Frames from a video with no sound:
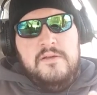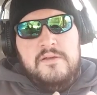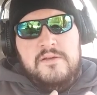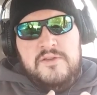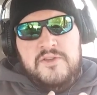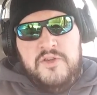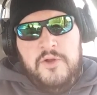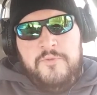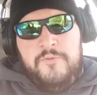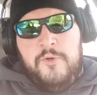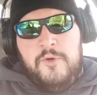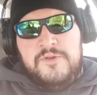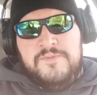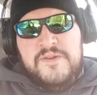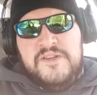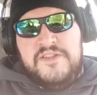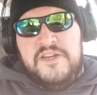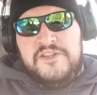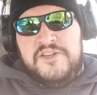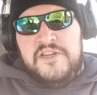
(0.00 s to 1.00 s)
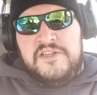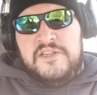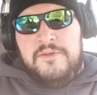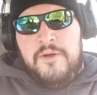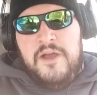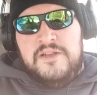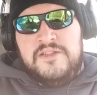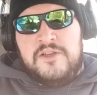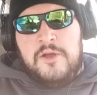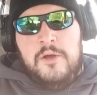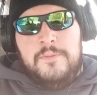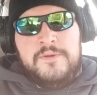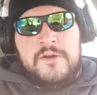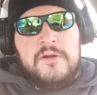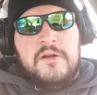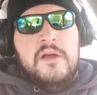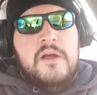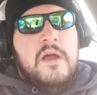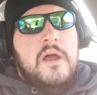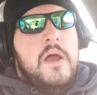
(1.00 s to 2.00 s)
Stoneforge Mystic, Jace the Mind
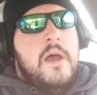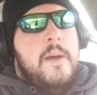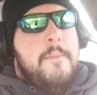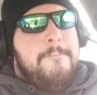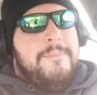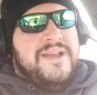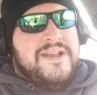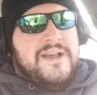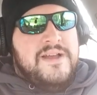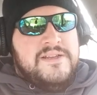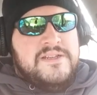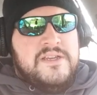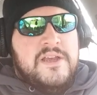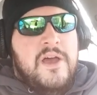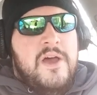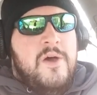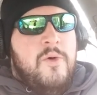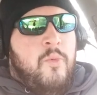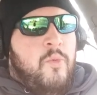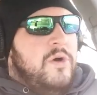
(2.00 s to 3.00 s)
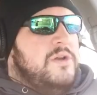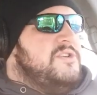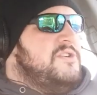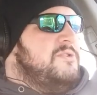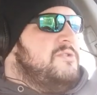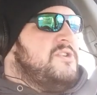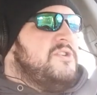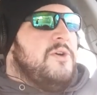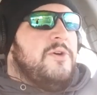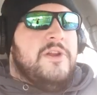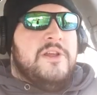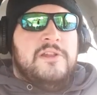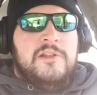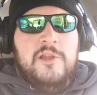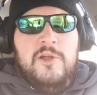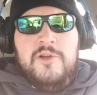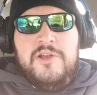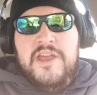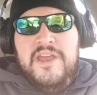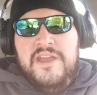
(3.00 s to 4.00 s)
Sculptor, because once you started
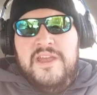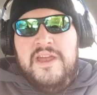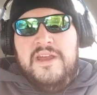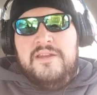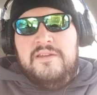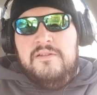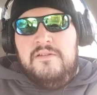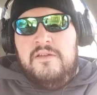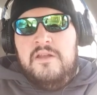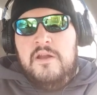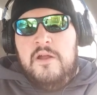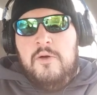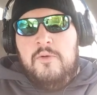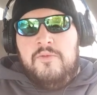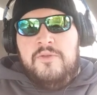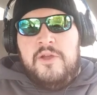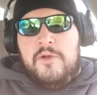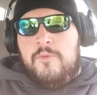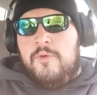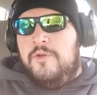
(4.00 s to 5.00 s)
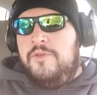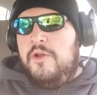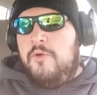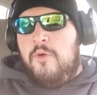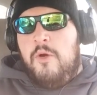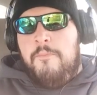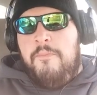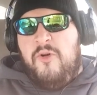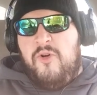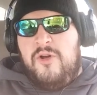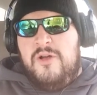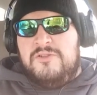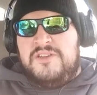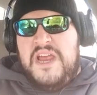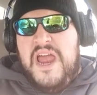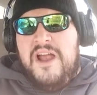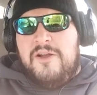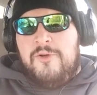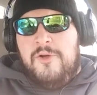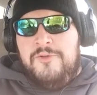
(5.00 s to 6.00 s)
looking at, you know, there were Boros
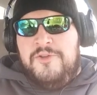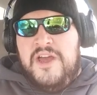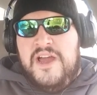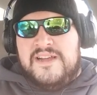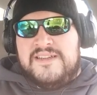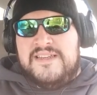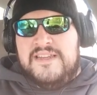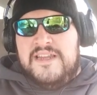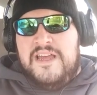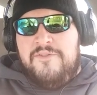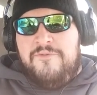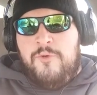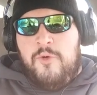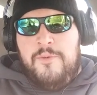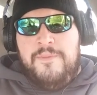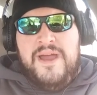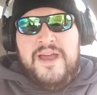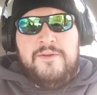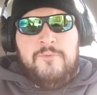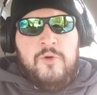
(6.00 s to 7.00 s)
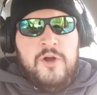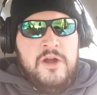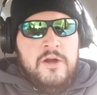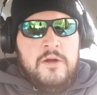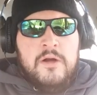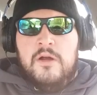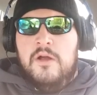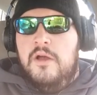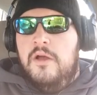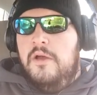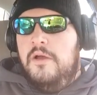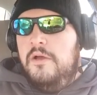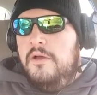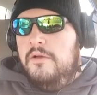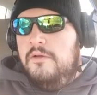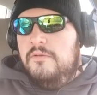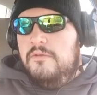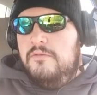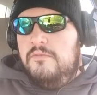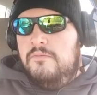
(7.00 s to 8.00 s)
aggro decks in that format where
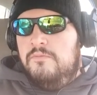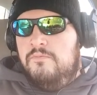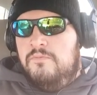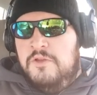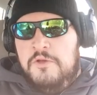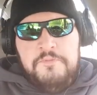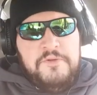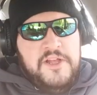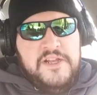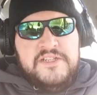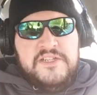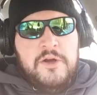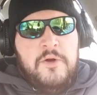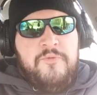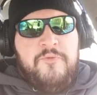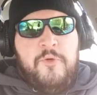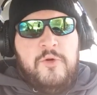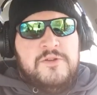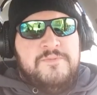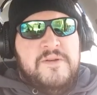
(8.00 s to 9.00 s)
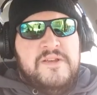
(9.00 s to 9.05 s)
you played Stoneforge